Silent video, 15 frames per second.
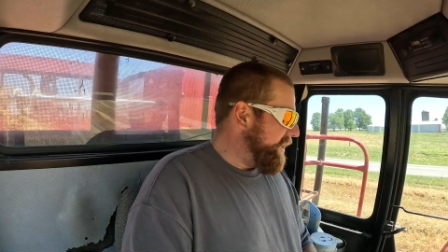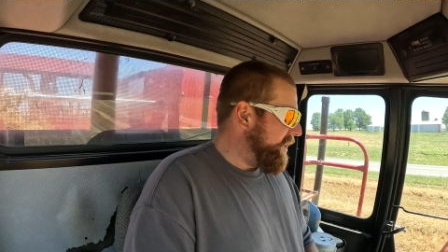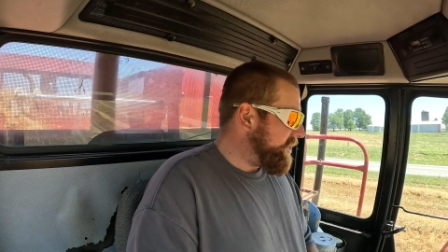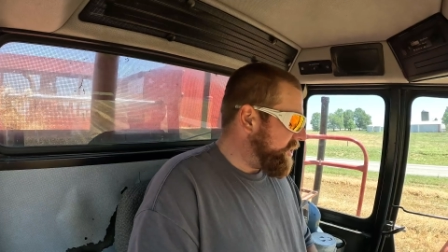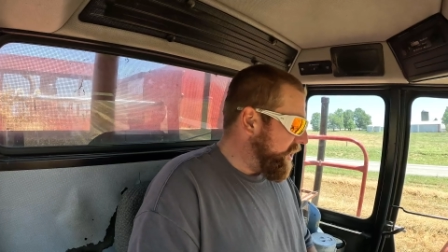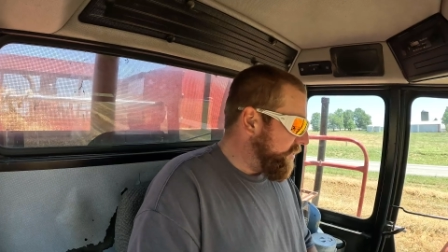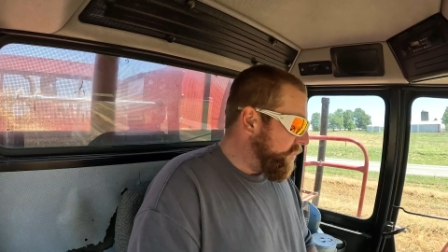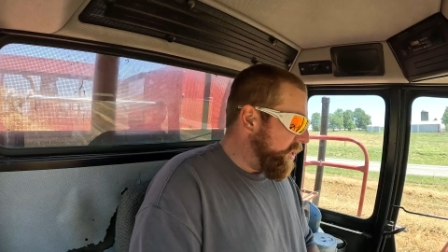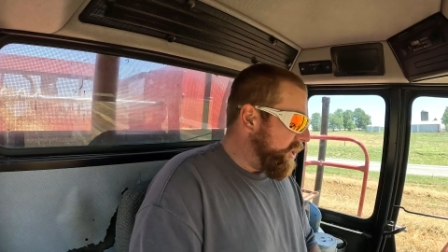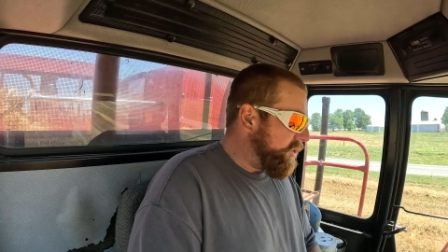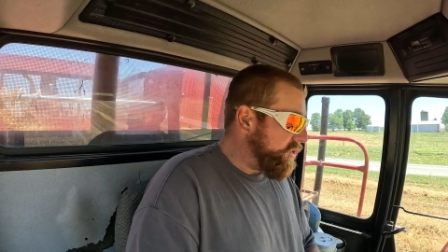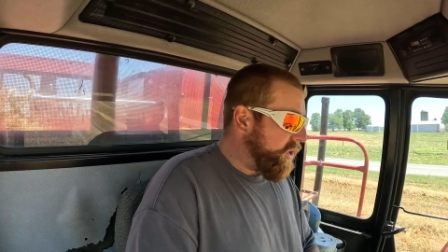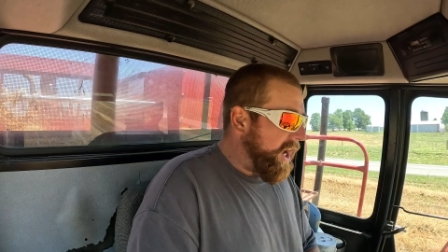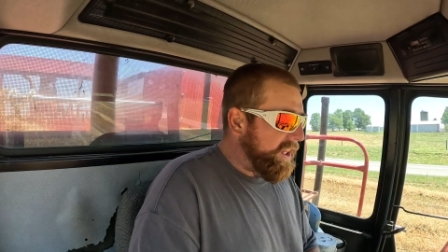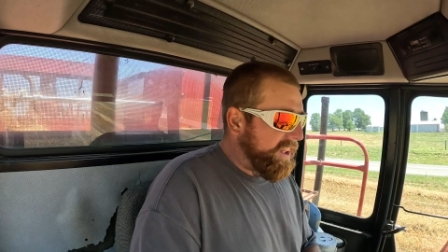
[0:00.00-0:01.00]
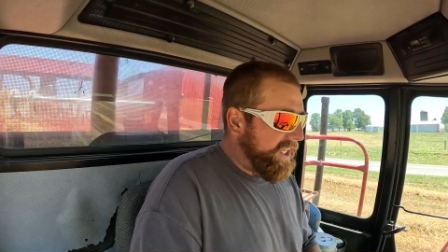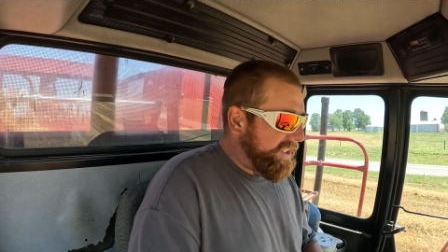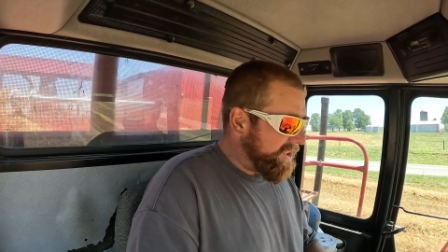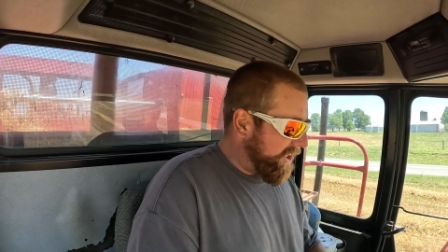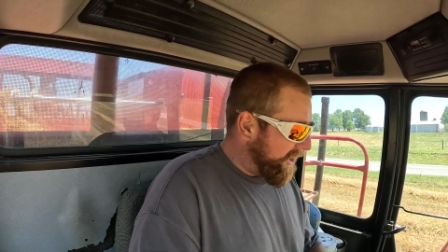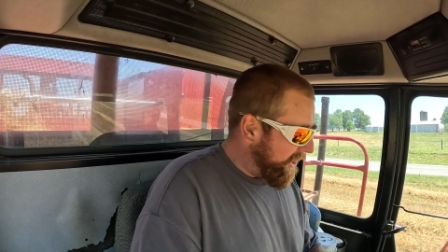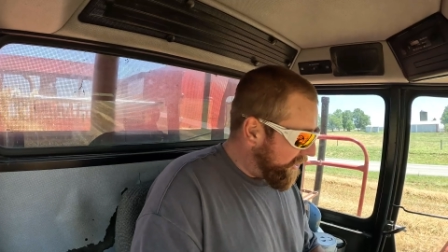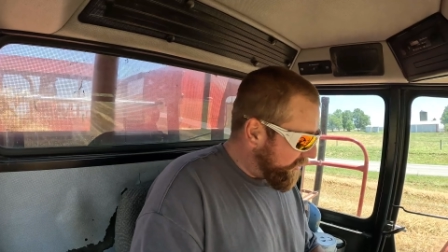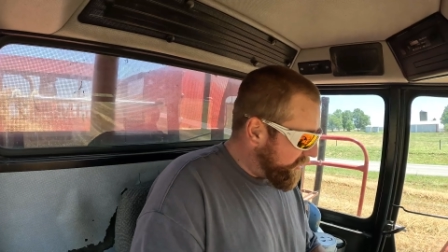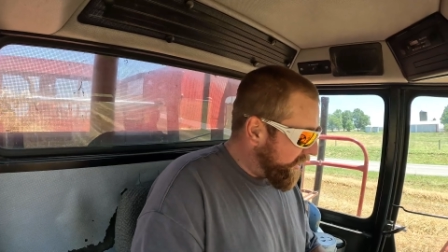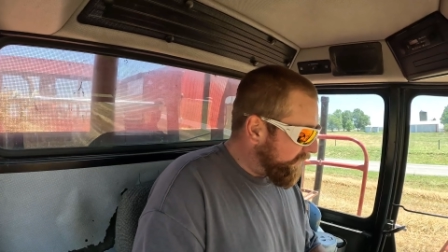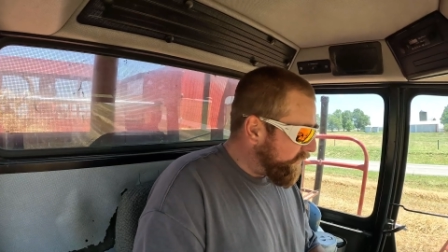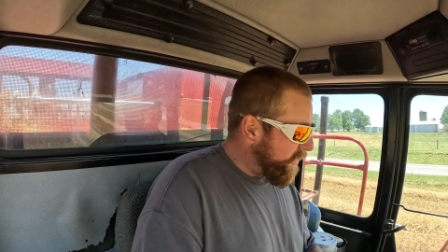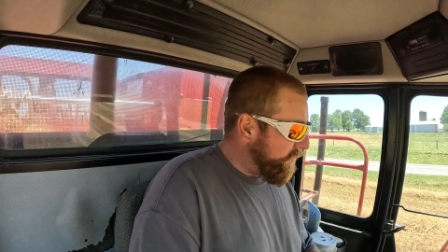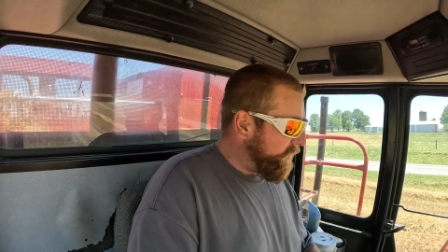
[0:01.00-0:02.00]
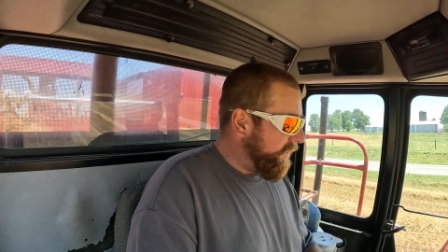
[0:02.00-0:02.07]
this year we're going to try things a little different.